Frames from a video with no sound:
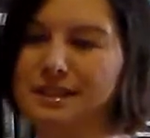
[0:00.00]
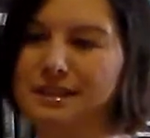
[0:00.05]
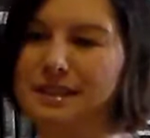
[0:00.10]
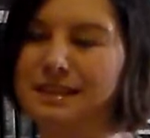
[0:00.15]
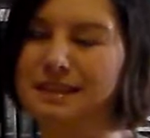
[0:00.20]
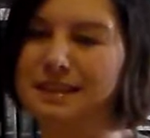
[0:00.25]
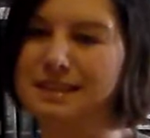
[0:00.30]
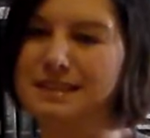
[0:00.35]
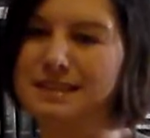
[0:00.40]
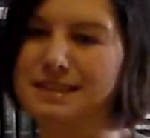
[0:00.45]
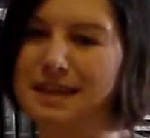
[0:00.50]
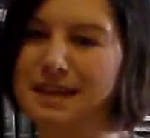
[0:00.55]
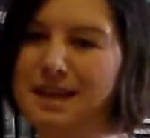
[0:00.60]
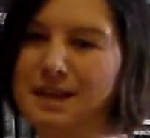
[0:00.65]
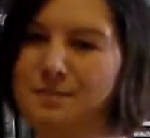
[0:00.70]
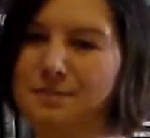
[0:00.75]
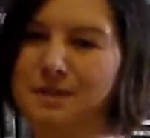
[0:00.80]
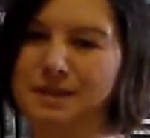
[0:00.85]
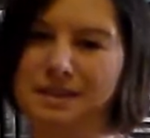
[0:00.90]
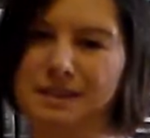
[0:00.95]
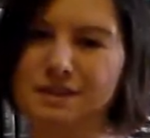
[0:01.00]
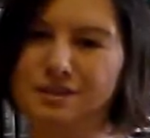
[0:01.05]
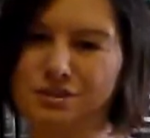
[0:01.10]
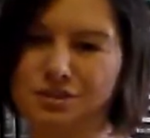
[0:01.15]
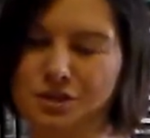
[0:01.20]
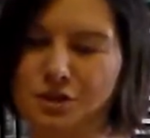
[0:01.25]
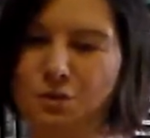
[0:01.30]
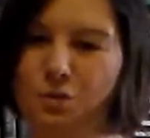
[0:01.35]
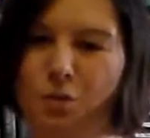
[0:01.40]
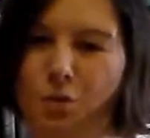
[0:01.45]
that they set up and they'll
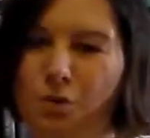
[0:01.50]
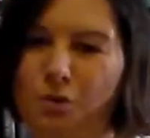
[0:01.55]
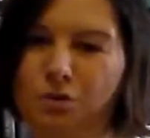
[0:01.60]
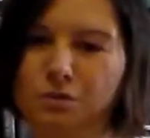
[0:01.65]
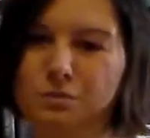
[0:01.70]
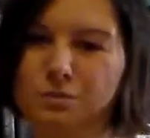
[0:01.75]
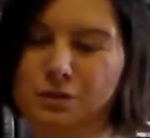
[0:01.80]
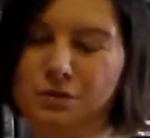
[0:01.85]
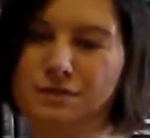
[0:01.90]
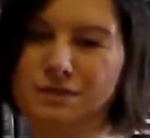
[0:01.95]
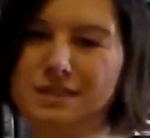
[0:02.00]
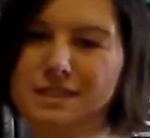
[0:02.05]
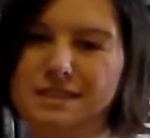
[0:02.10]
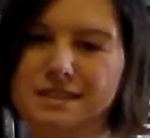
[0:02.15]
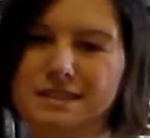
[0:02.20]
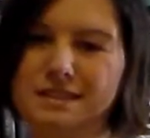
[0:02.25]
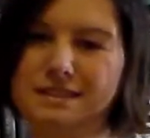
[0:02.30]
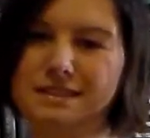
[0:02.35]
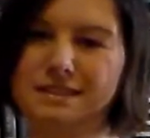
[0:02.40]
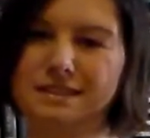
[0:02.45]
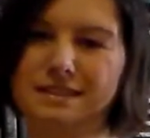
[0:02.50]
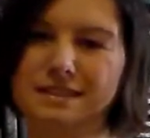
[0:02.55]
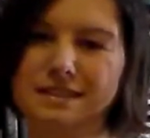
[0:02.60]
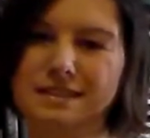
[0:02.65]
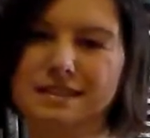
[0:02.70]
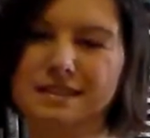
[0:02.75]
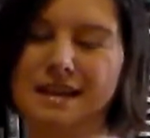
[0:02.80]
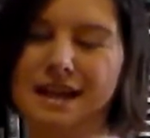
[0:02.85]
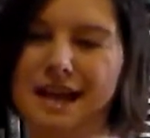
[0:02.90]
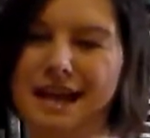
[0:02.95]
show old movies
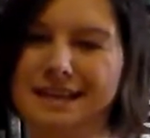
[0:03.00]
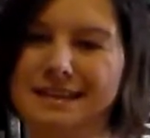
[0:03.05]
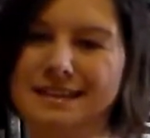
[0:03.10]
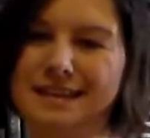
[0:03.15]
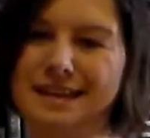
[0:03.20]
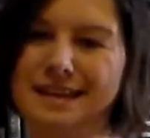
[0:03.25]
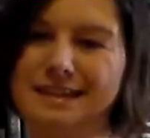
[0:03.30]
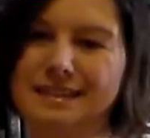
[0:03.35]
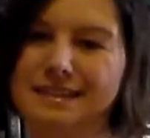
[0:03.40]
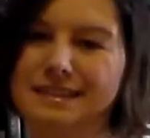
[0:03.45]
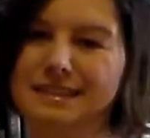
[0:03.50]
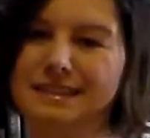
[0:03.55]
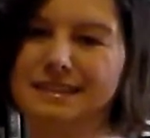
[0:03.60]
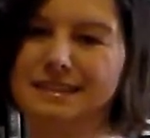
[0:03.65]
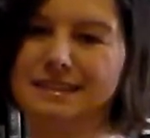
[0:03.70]
at night.